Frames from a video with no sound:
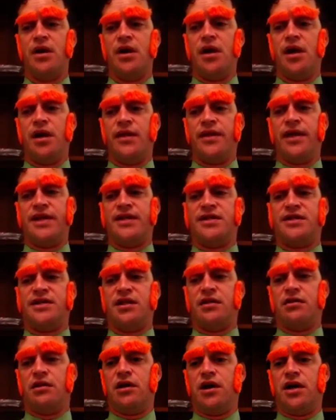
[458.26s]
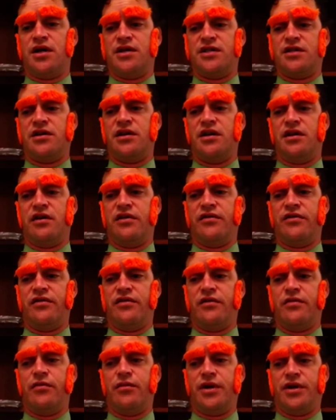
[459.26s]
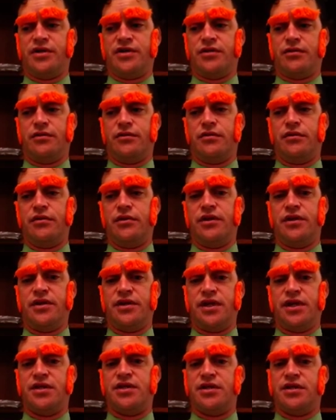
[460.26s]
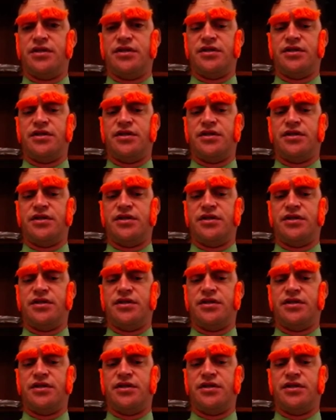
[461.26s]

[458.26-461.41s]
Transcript: and that's the loss of muscle tension.